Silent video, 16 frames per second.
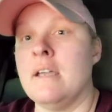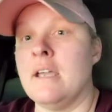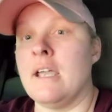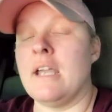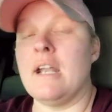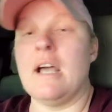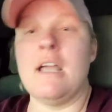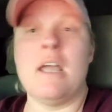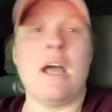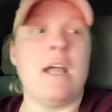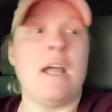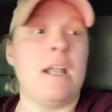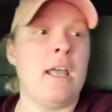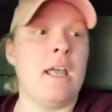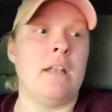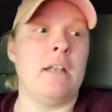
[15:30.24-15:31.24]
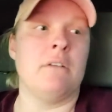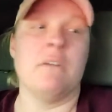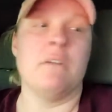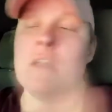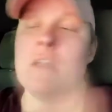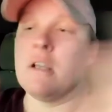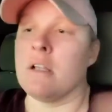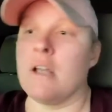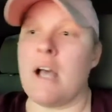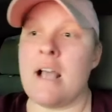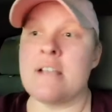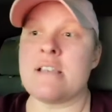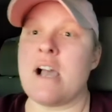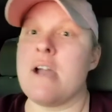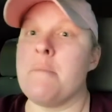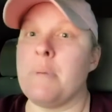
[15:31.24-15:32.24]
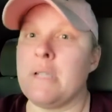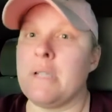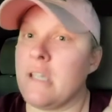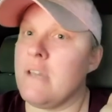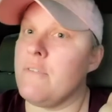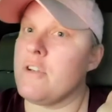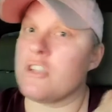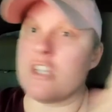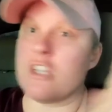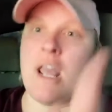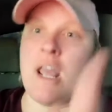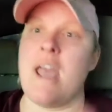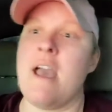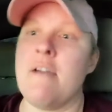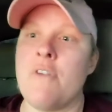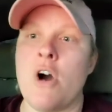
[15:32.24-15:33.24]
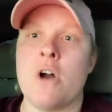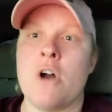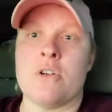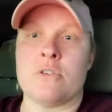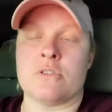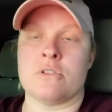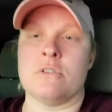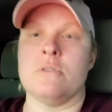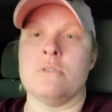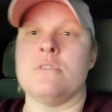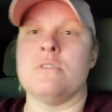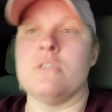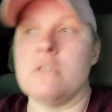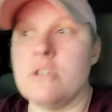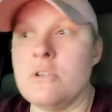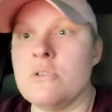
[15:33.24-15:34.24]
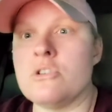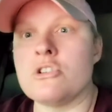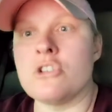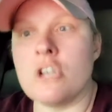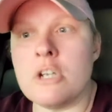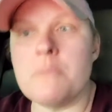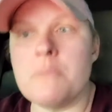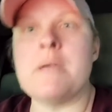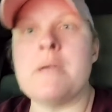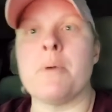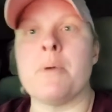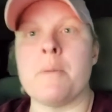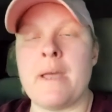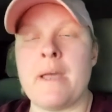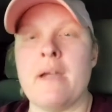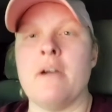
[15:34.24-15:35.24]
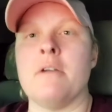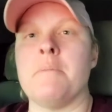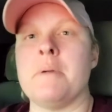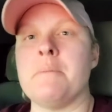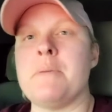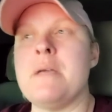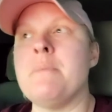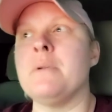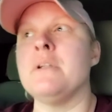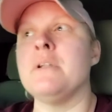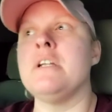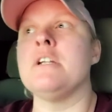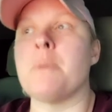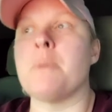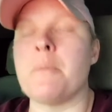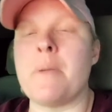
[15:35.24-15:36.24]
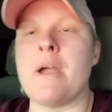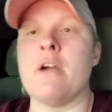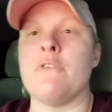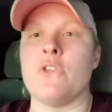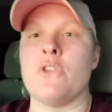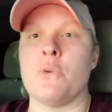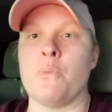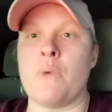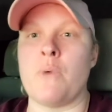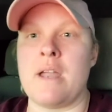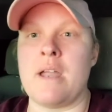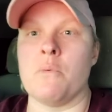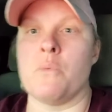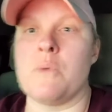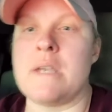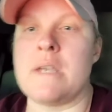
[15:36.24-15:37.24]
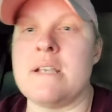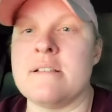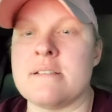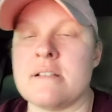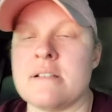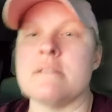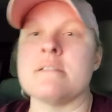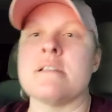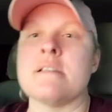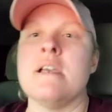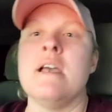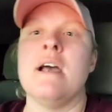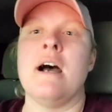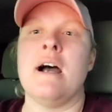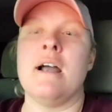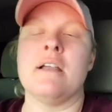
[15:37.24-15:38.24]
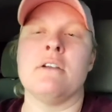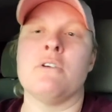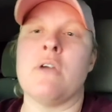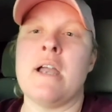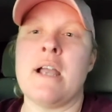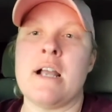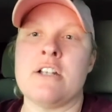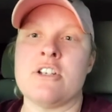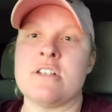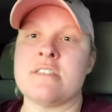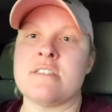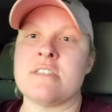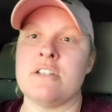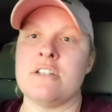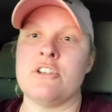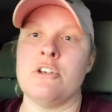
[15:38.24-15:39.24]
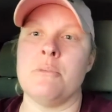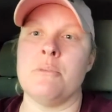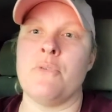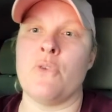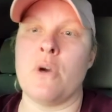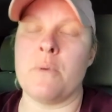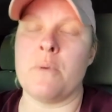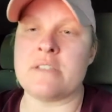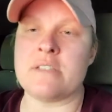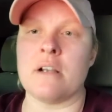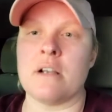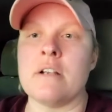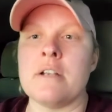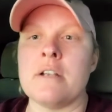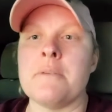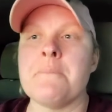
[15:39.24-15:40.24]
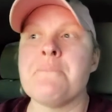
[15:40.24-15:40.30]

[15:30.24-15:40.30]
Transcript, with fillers: And I, I and guys, I believe you should have all those tools. You should be prepared, but people need to prepare for the right reasons. I, Greg, I just said to you before we started,